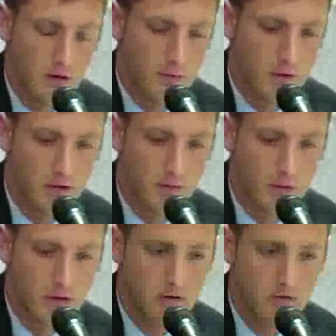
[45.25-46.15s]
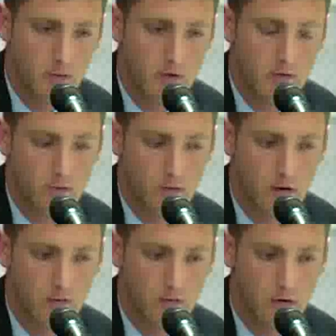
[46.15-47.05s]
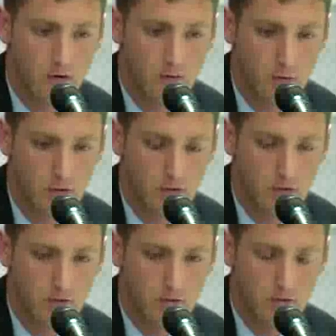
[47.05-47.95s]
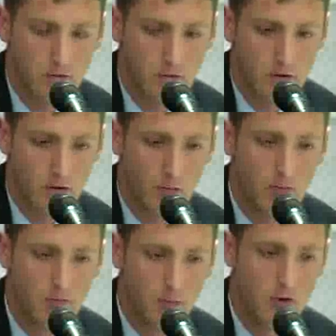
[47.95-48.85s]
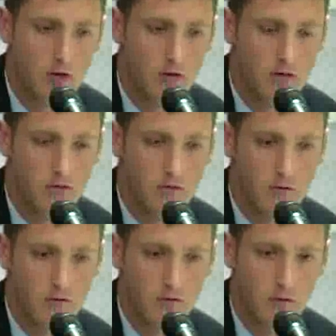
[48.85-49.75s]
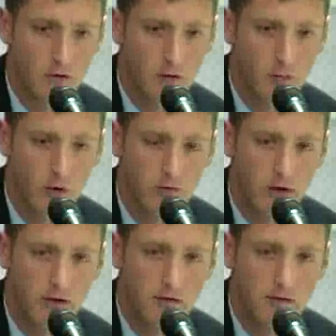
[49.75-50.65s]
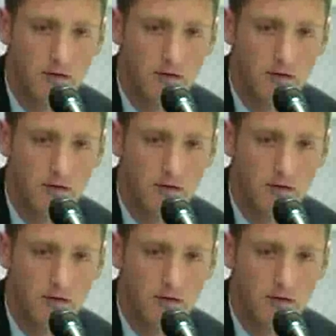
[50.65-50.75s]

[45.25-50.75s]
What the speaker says: My inexperience when it comes to government is not helping, but it's not all about that.